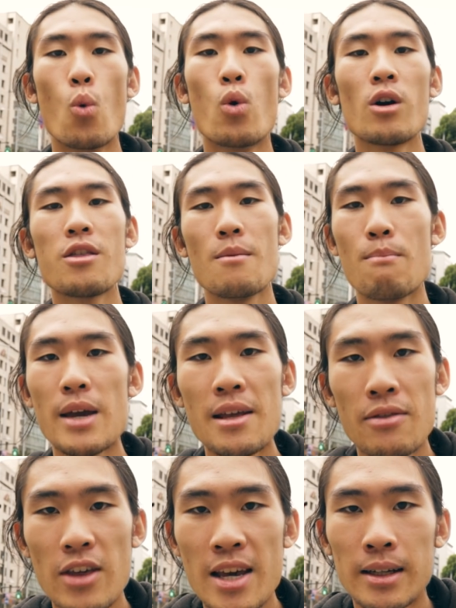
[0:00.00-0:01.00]
One of the
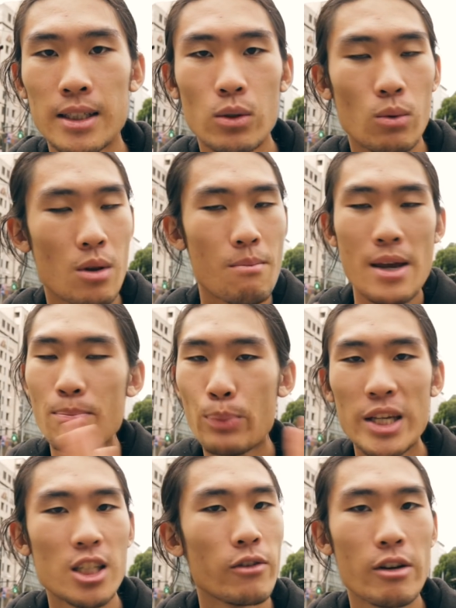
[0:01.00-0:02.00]
main things, one of the main
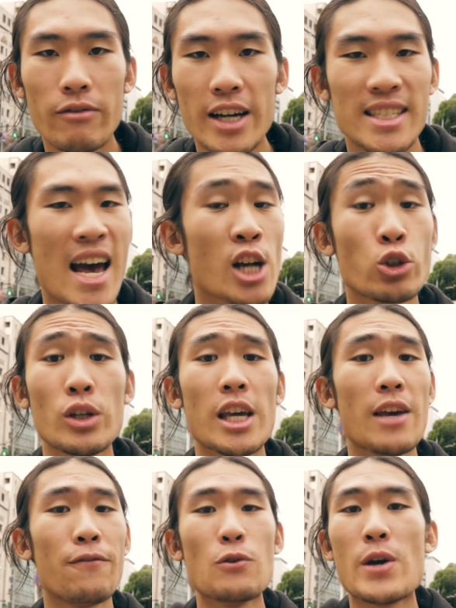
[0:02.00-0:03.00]
pieces of advice, actually,
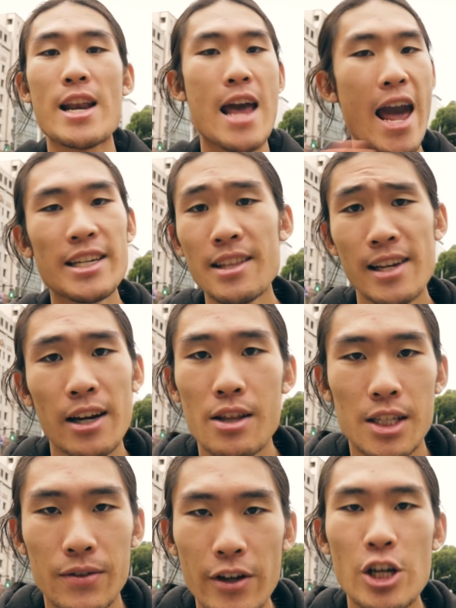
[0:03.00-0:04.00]
if you get anything out of
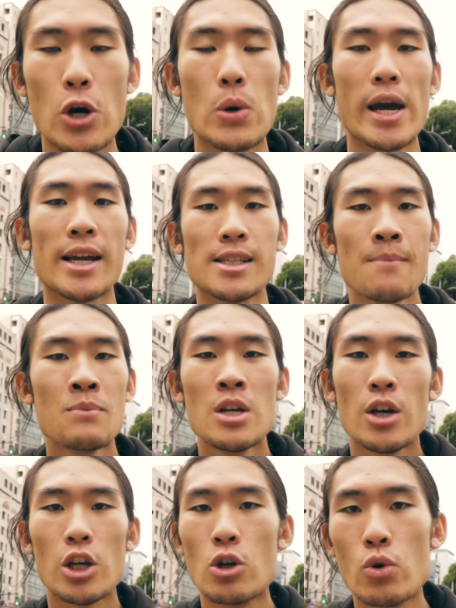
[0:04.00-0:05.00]
this video, and
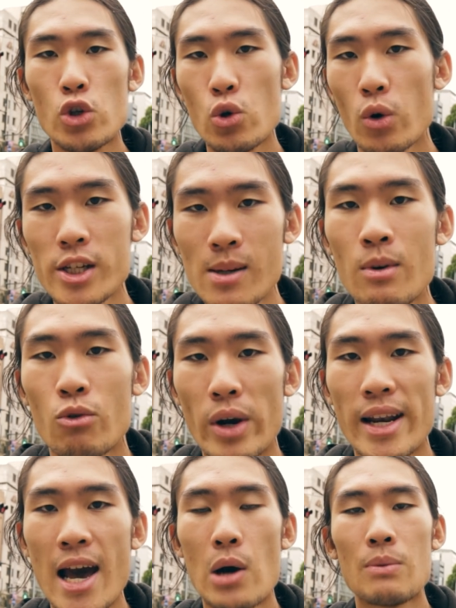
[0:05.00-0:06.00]
you know, you are someone
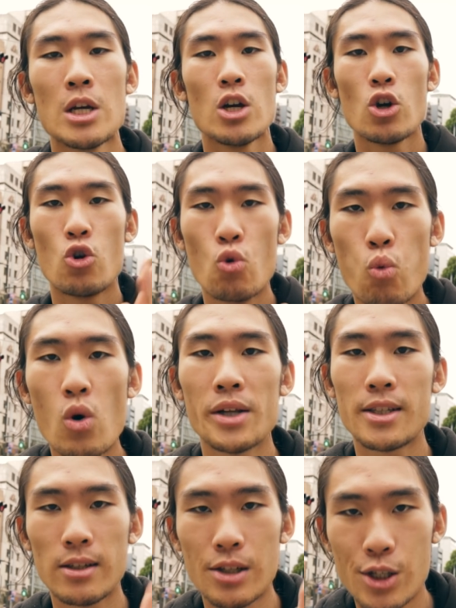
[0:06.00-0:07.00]
right now who
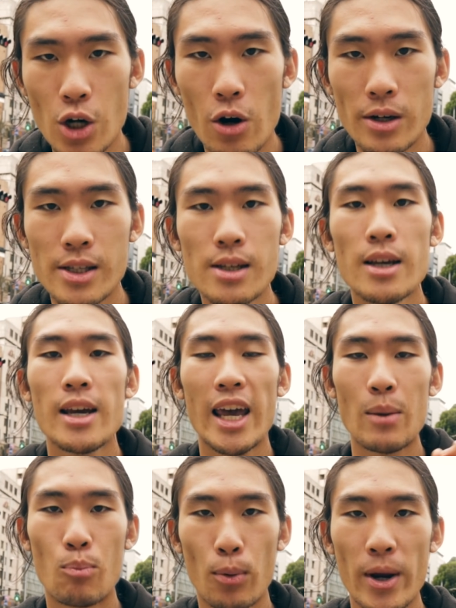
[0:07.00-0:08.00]
wants to start
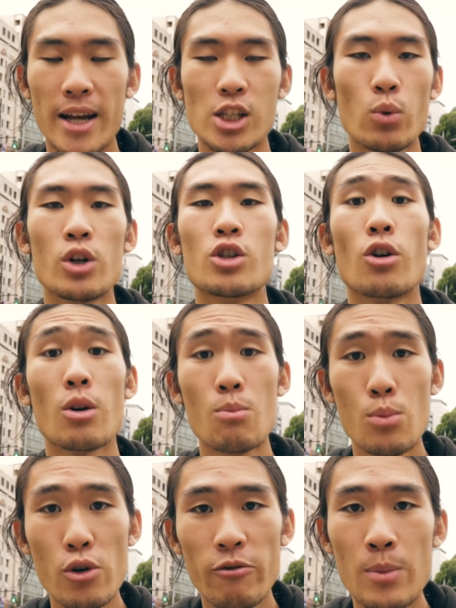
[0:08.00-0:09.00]
a brand, you want to start a
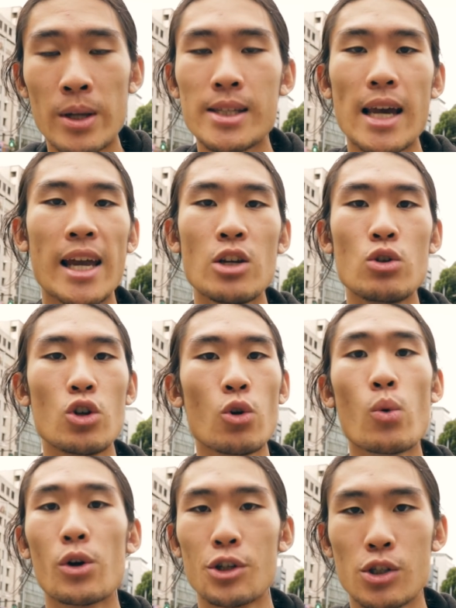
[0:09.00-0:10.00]
movement, and you don't
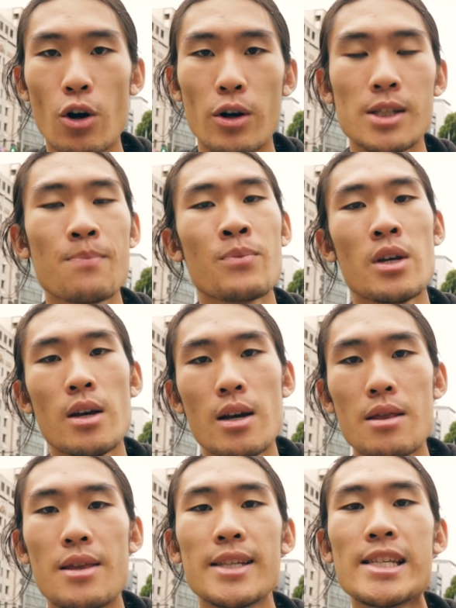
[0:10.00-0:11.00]
know where to start,
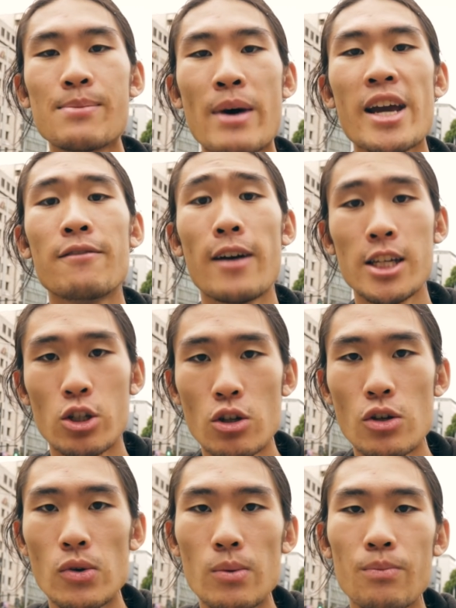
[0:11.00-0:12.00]
this is my advice to
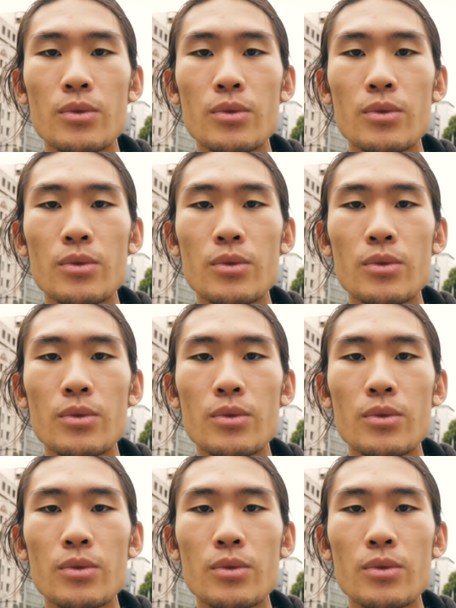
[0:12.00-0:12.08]
you.